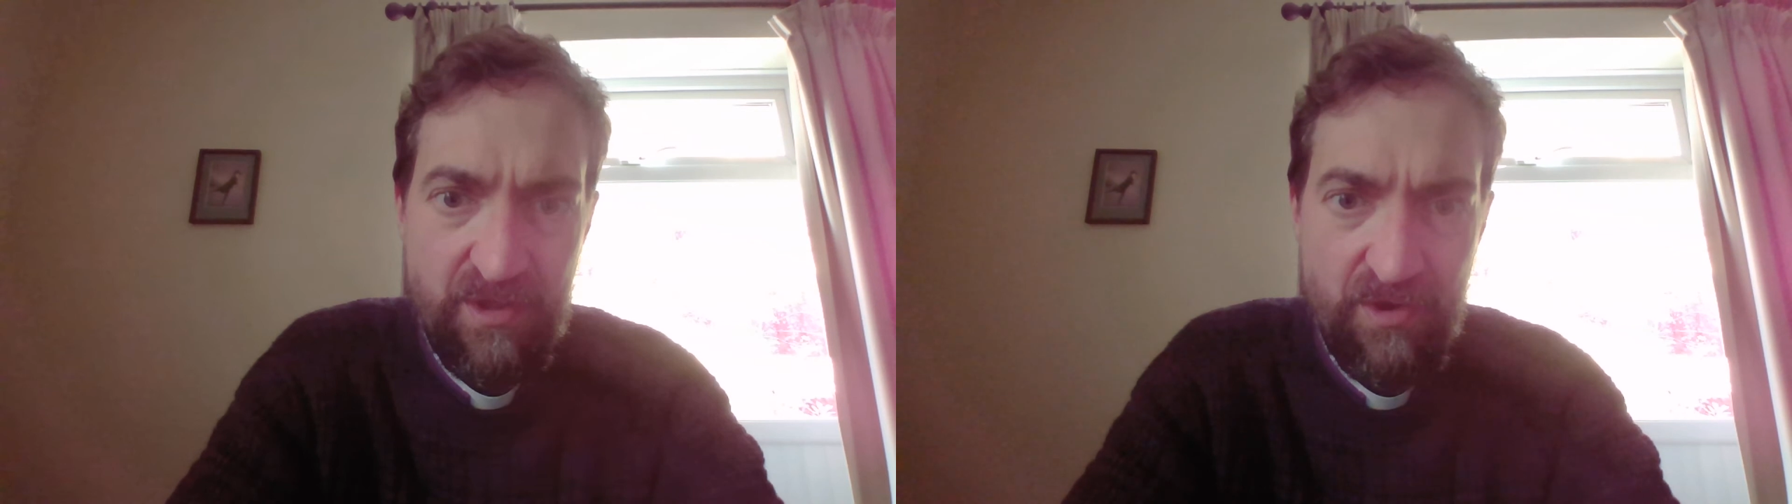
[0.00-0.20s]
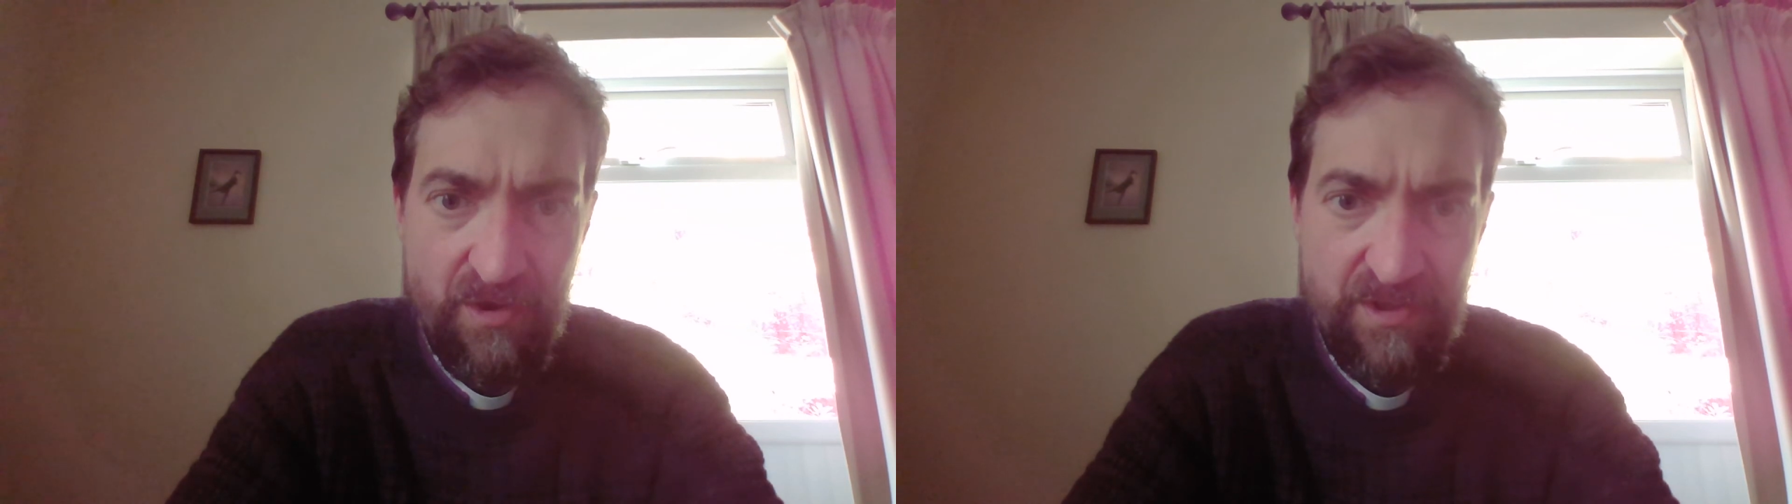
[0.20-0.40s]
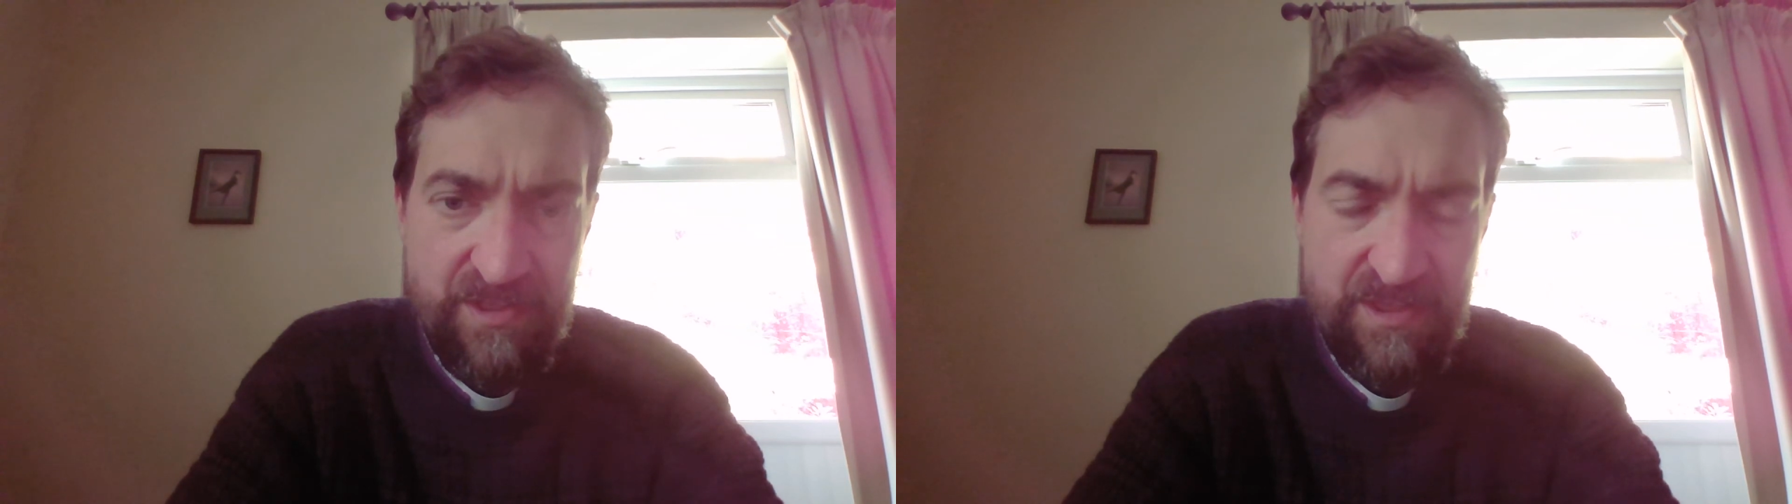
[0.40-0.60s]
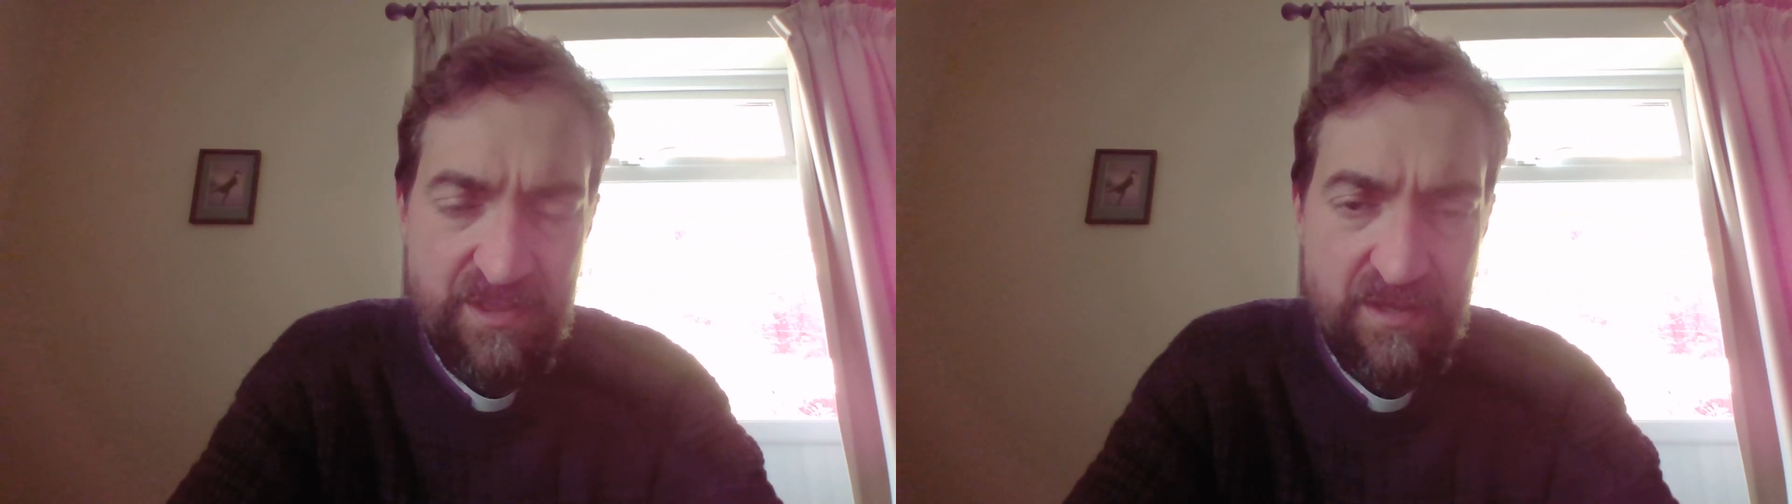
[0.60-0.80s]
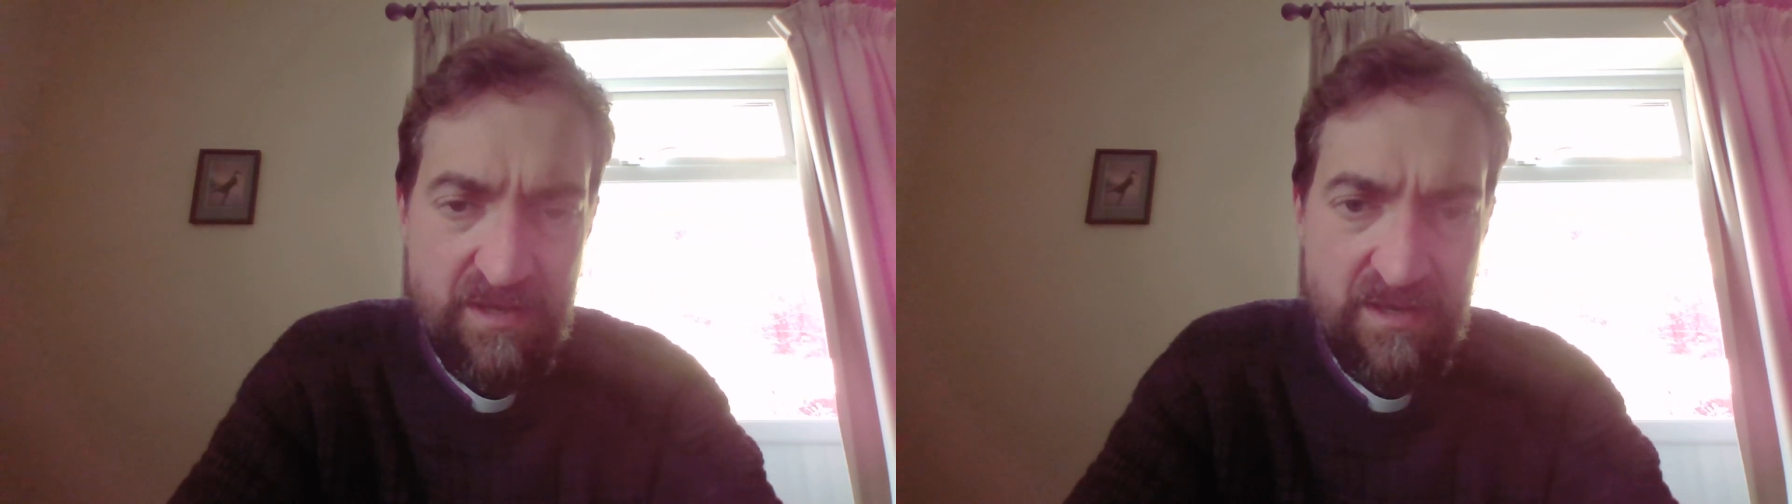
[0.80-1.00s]
earth
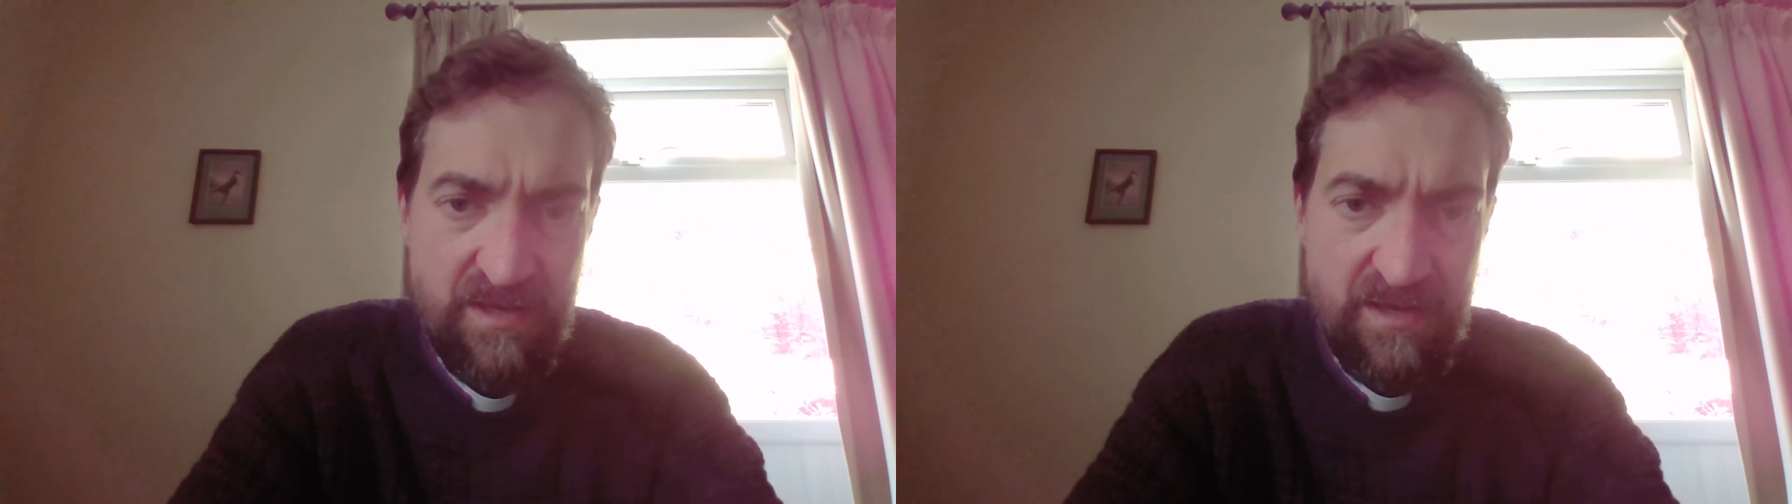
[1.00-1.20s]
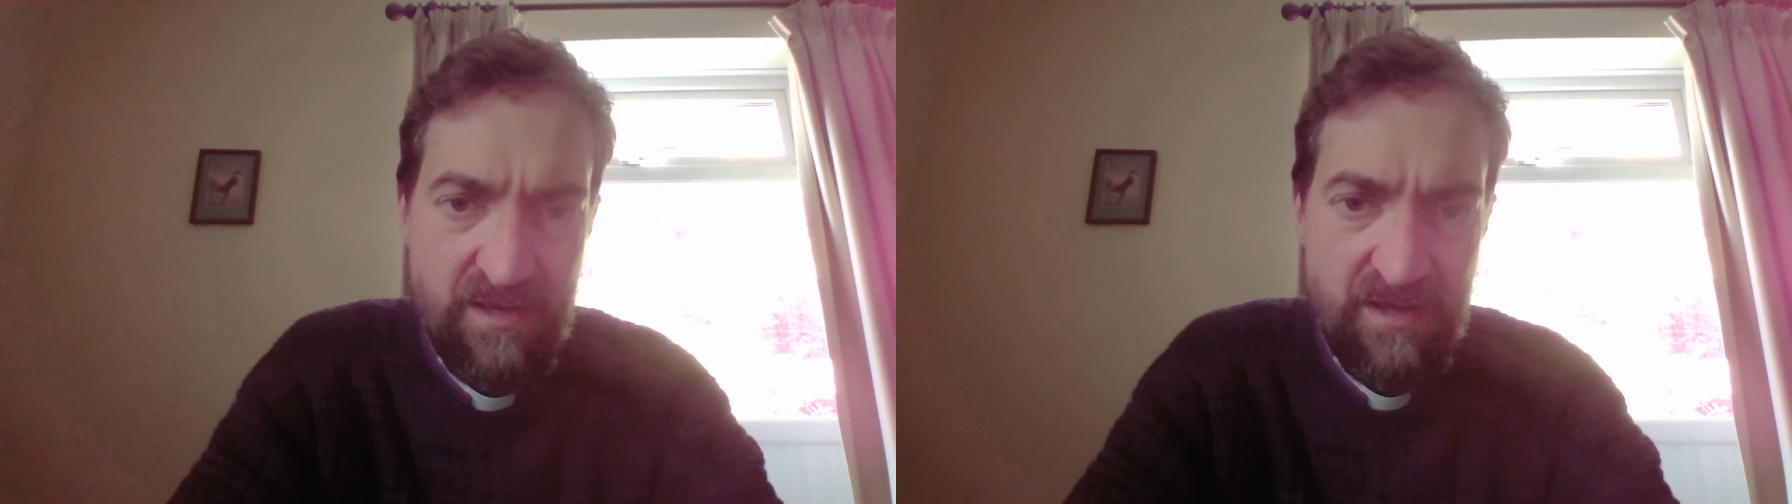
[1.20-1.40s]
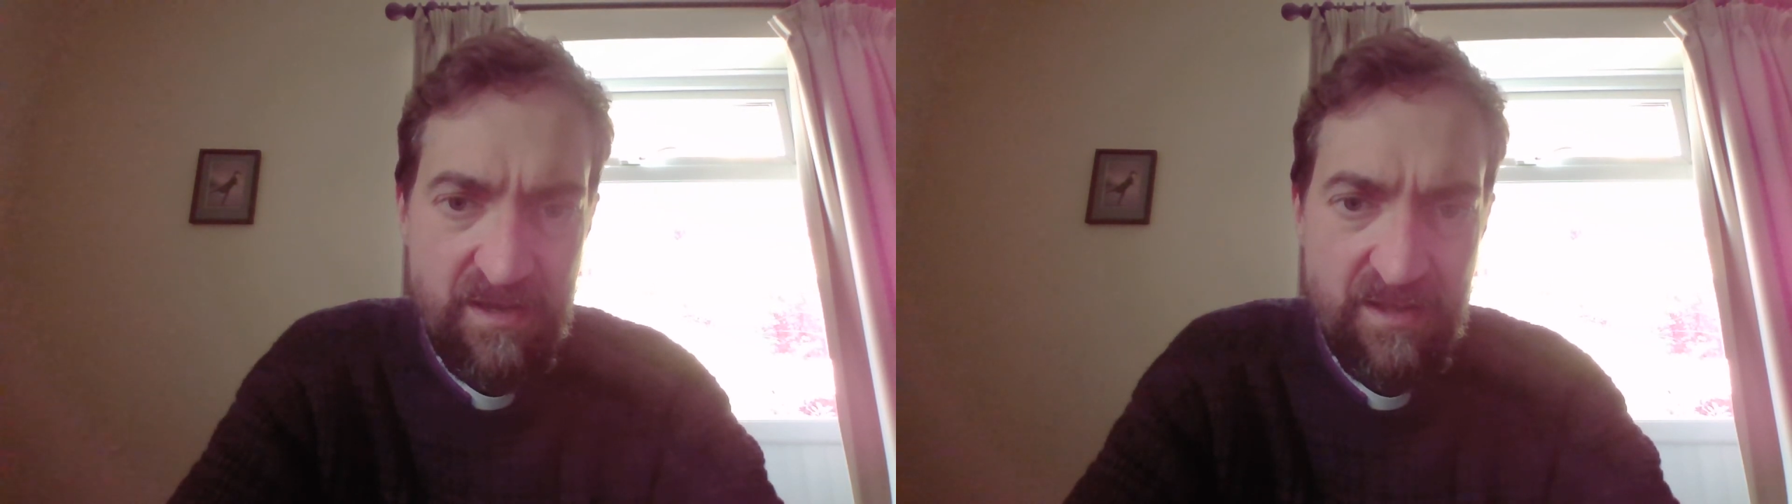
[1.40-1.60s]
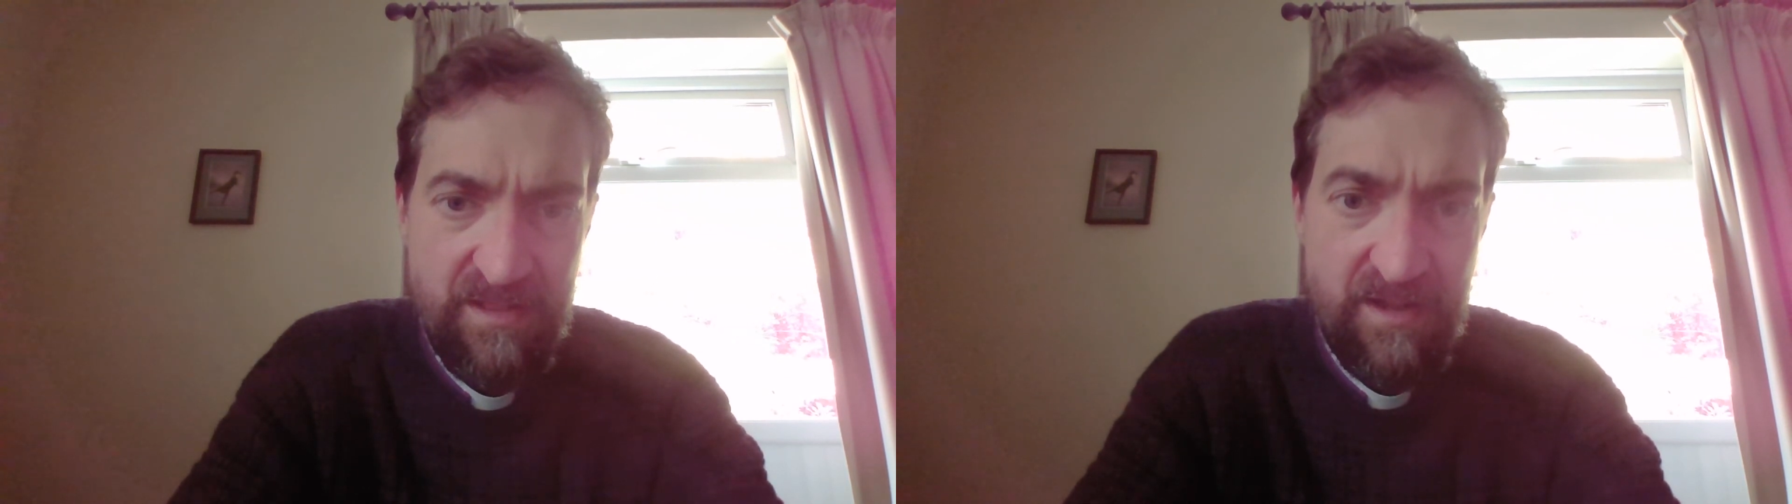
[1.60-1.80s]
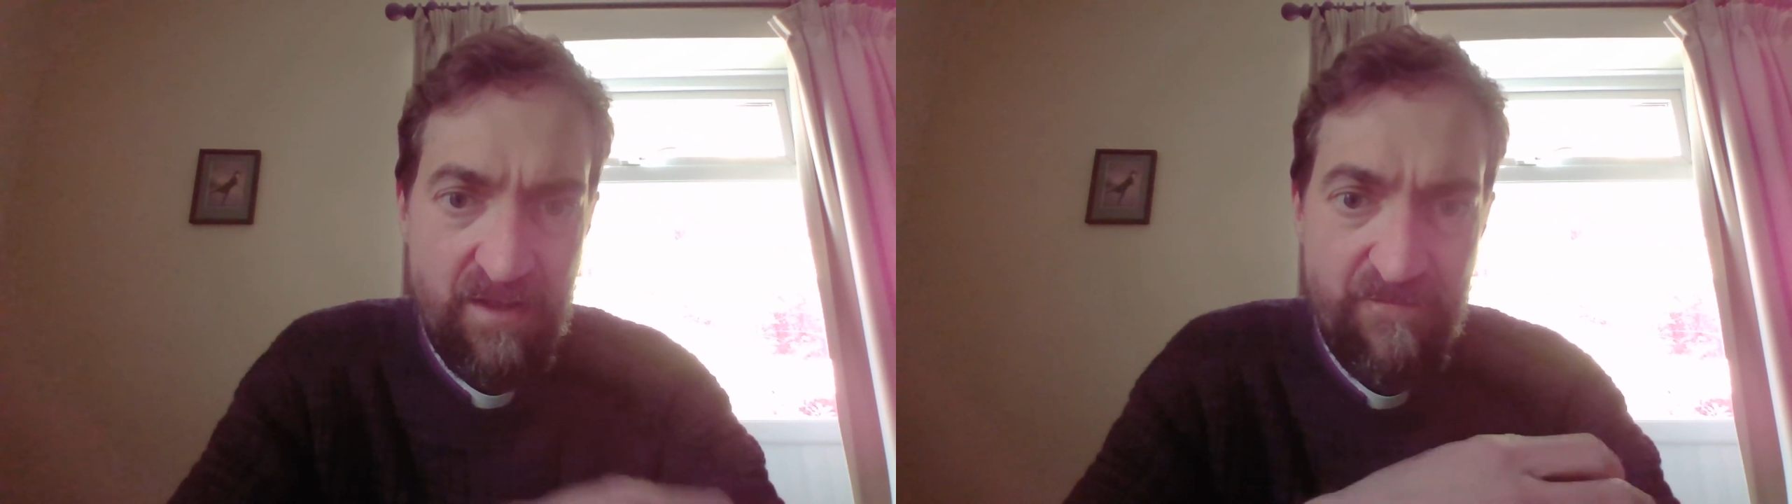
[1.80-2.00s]

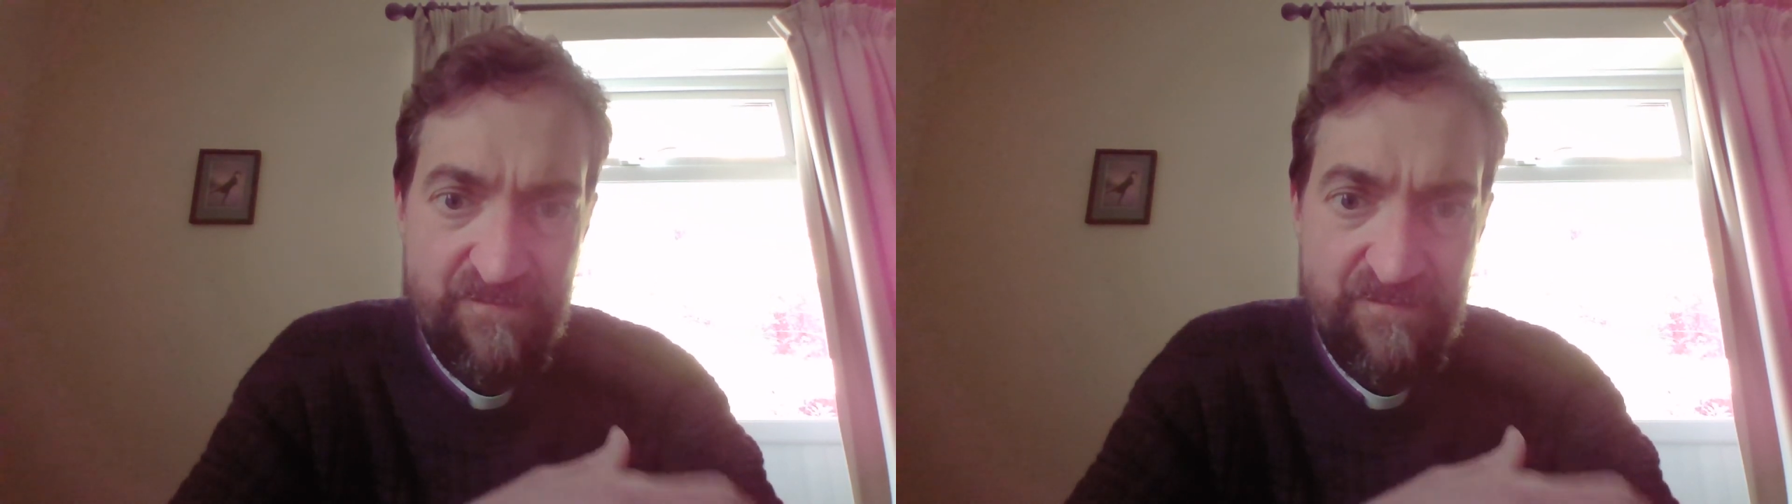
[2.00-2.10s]
that are